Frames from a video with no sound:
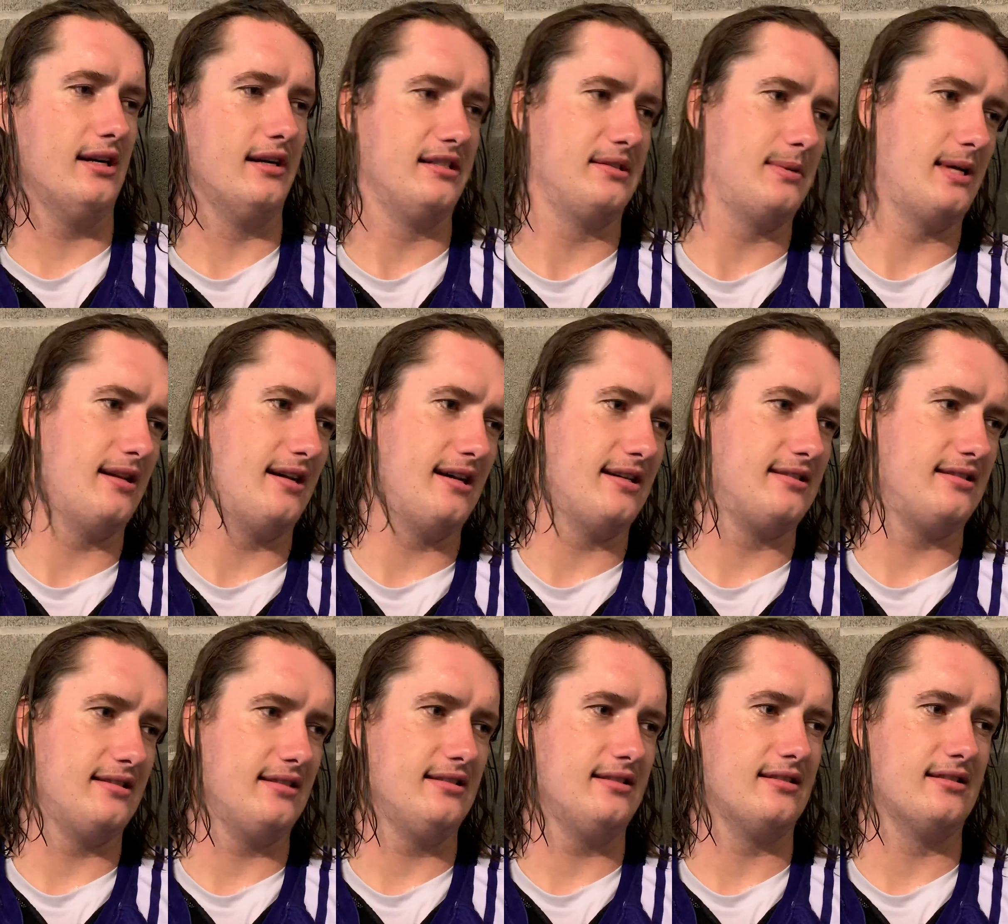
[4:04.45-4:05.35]
It's my last
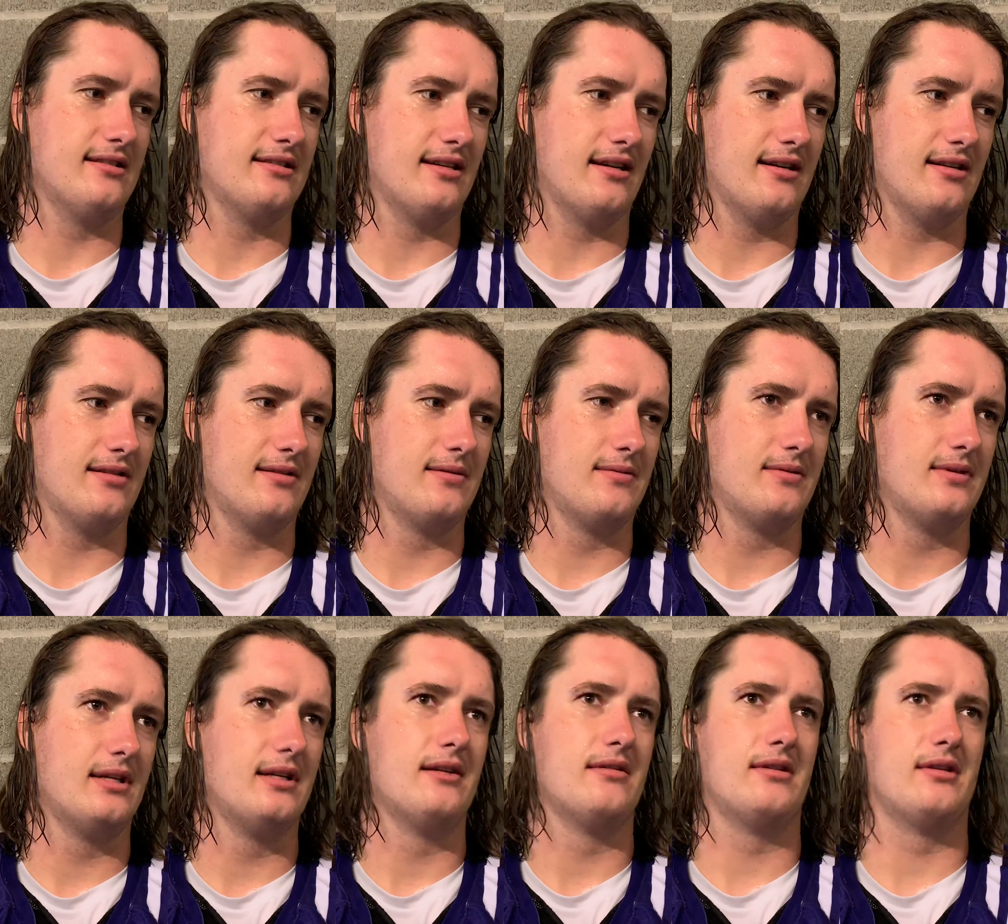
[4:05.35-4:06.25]
season, so
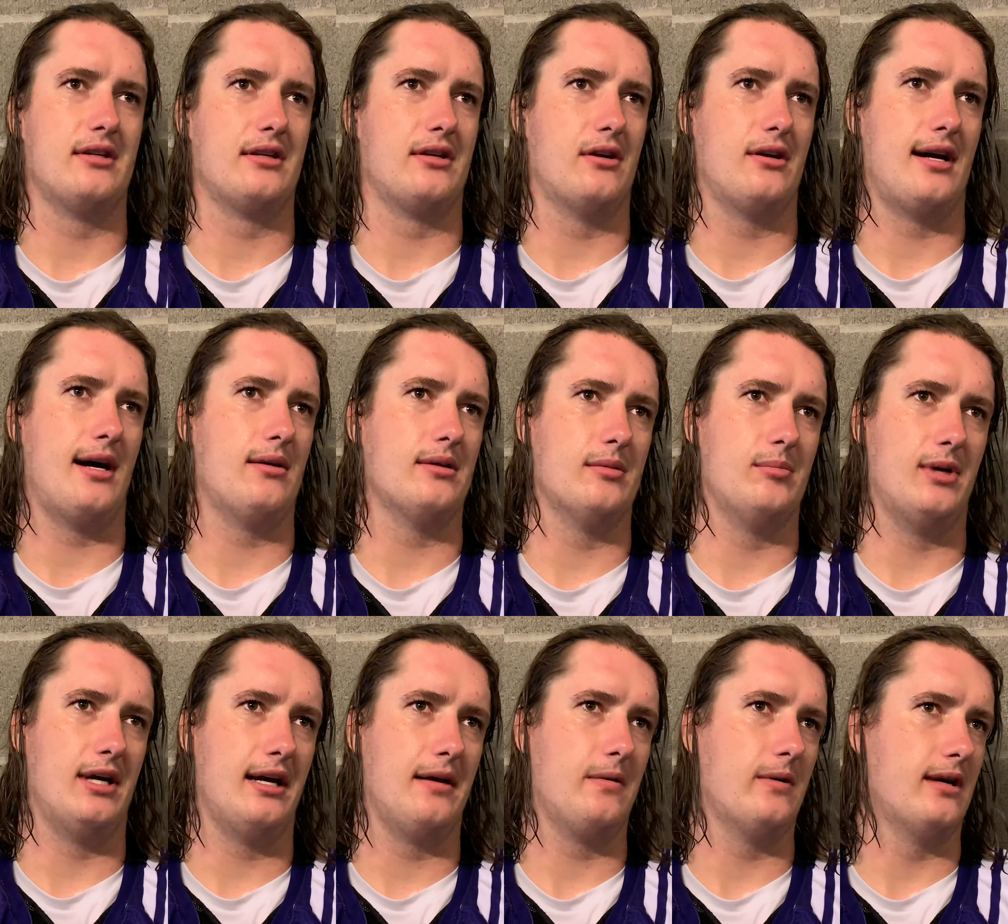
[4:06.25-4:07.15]
really going out with a
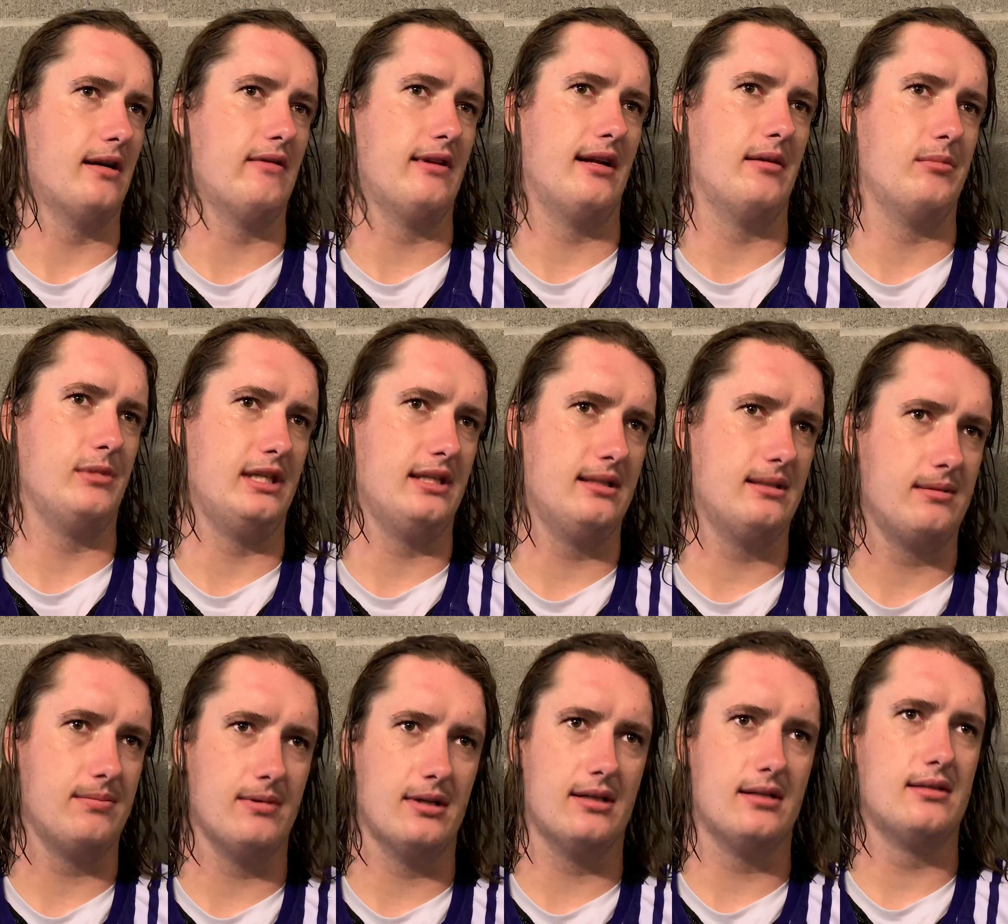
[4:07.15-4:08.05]
bang, whatever that means.
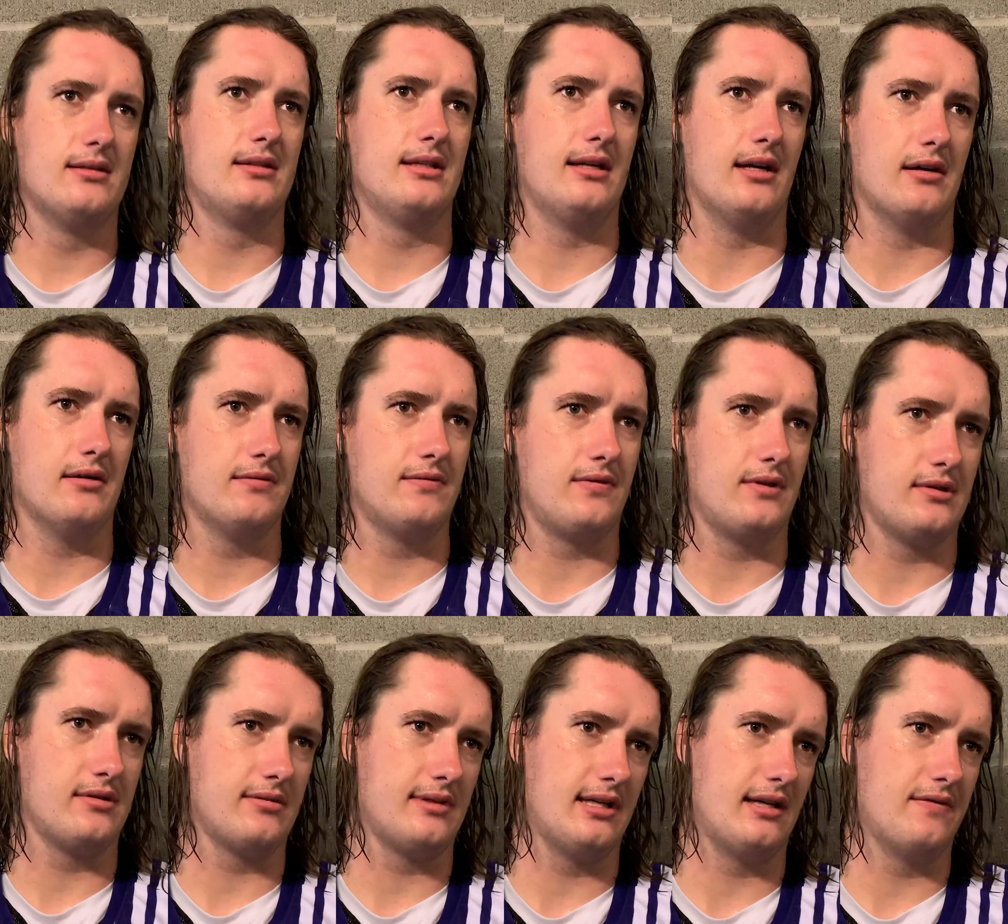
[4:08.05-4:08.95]
But
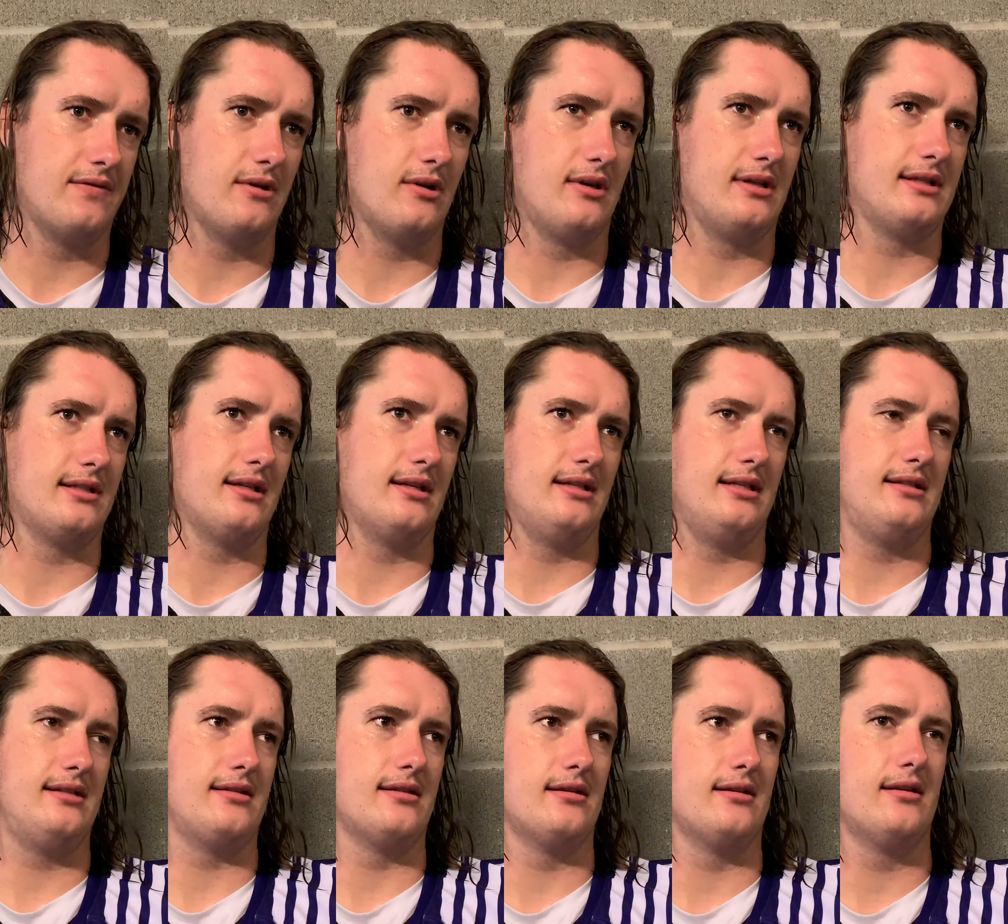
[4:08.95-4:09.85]
first we got to focus on
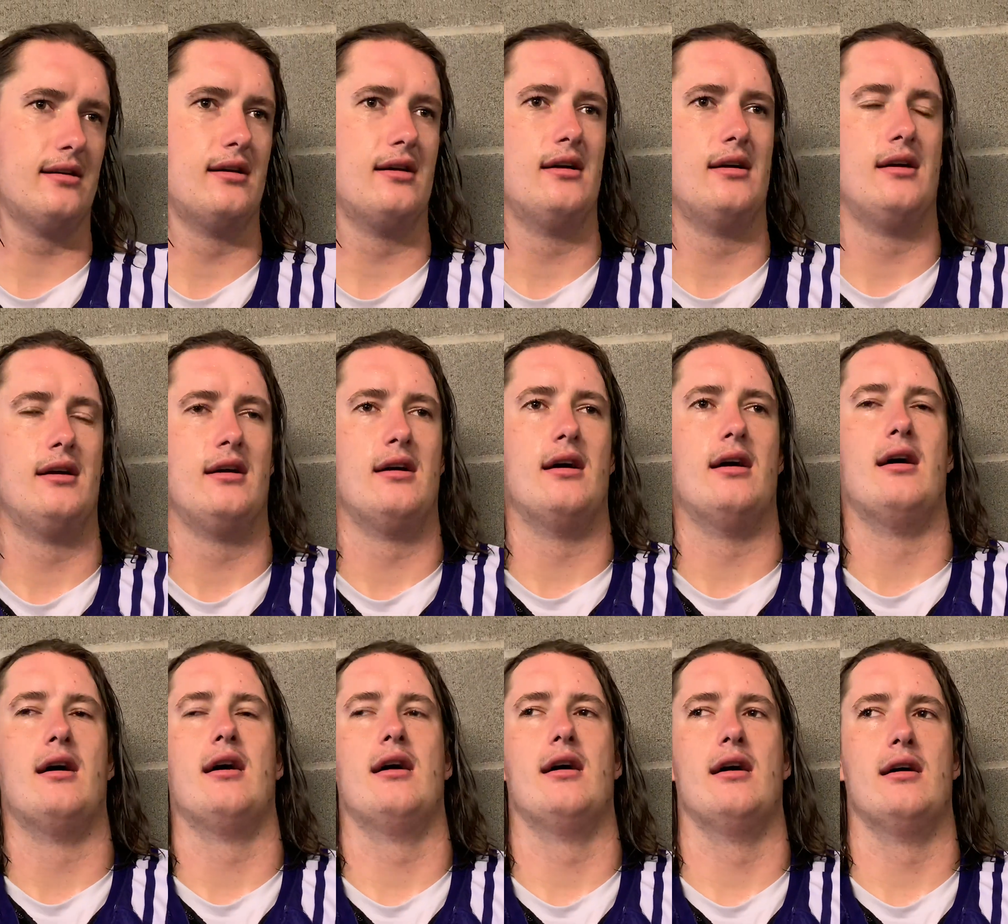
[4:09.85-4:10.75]
Eastern
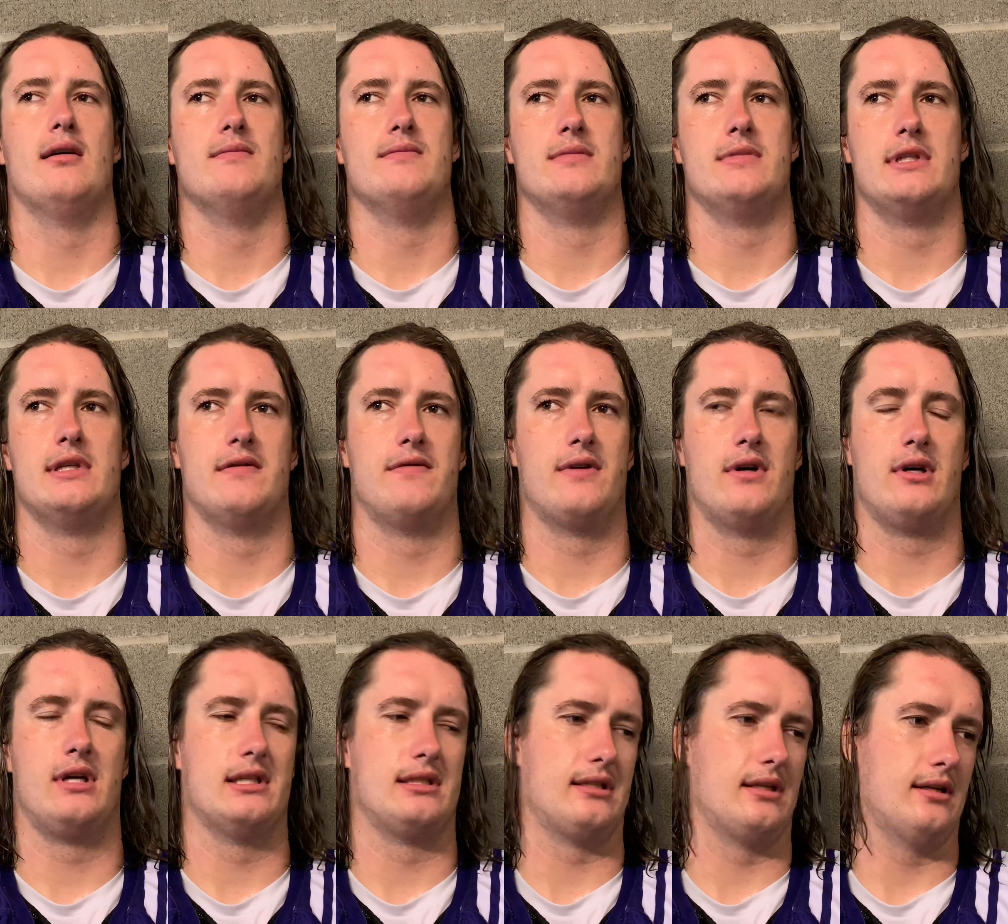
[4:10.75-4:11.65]
and
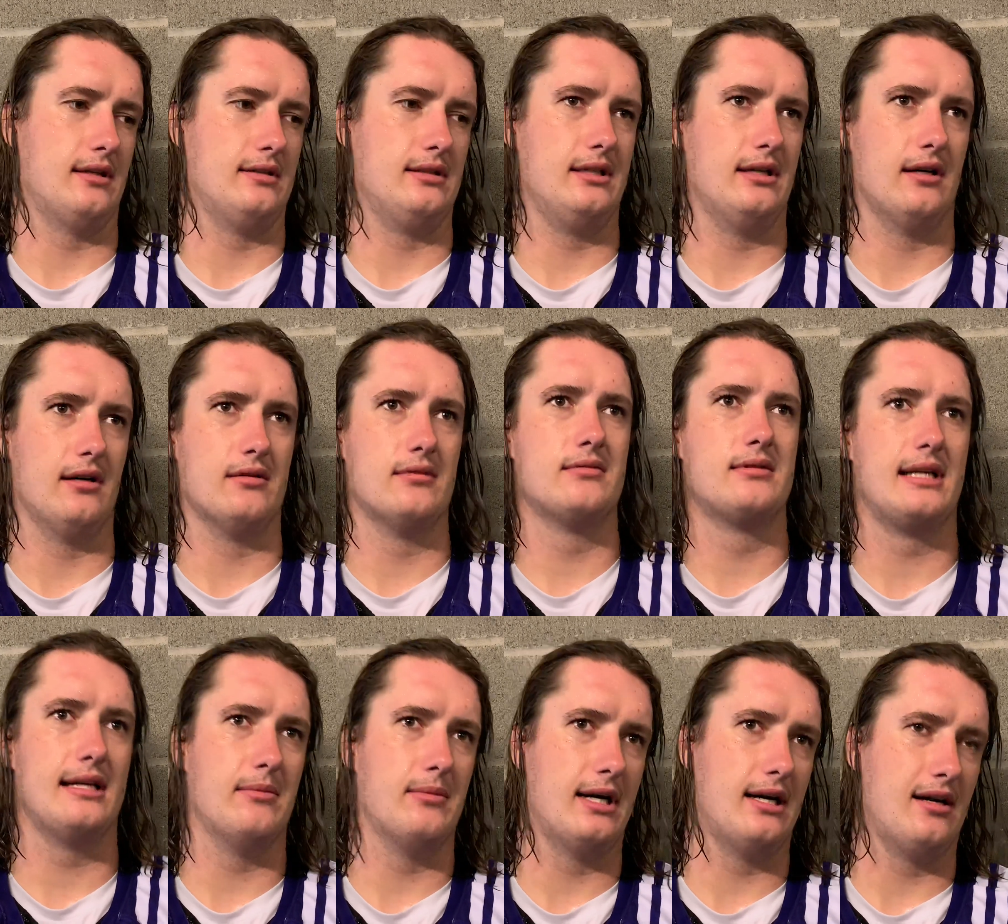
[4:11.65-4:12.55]
focus on
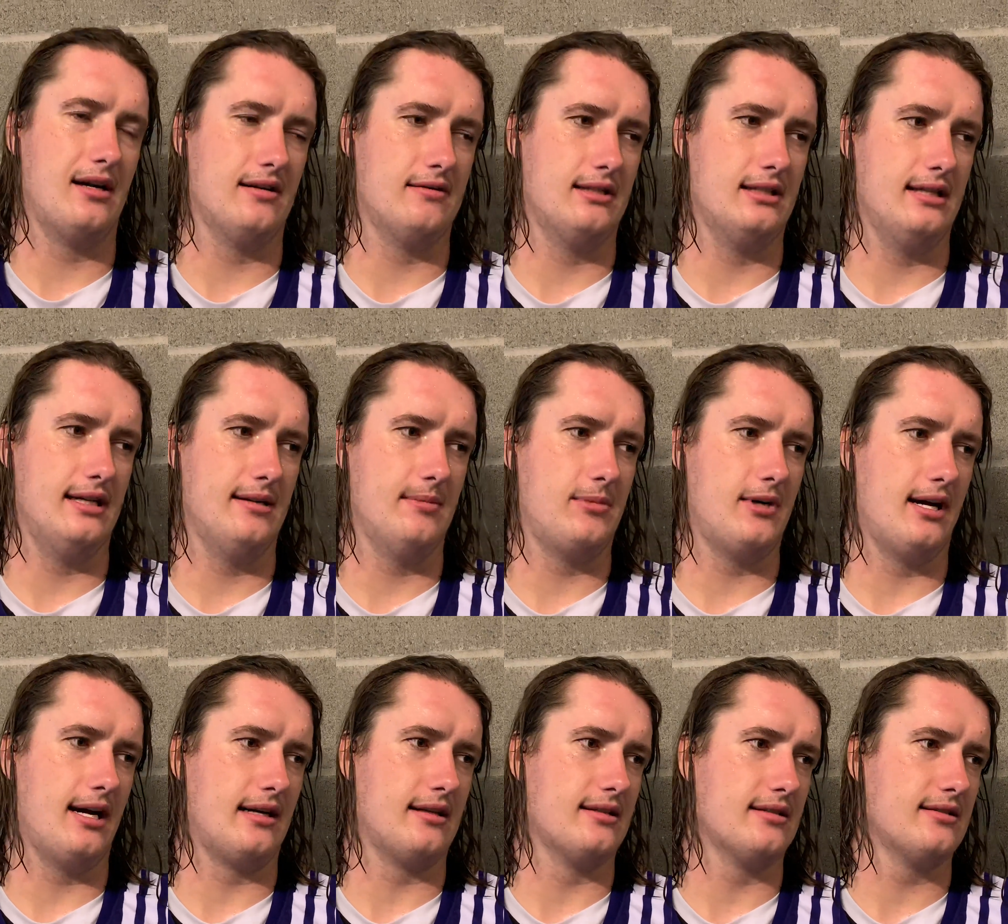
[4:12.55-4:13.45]
getting better every day at
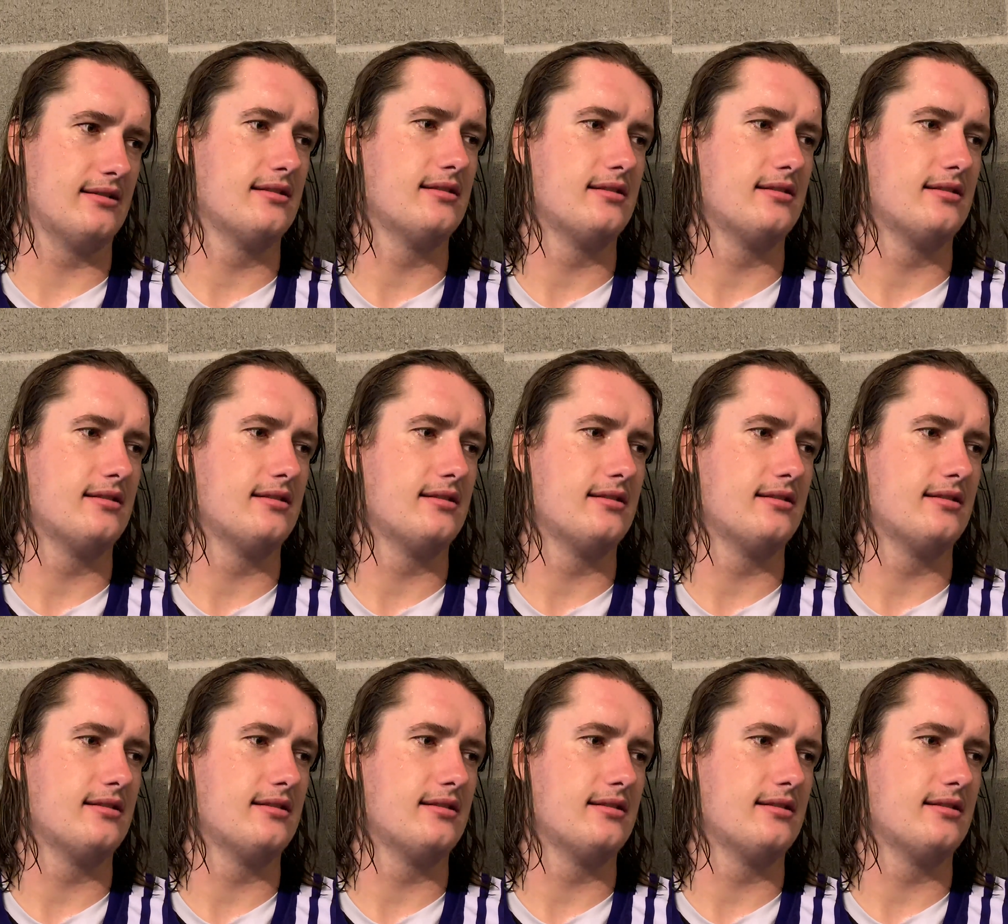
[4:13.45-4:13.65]
practice.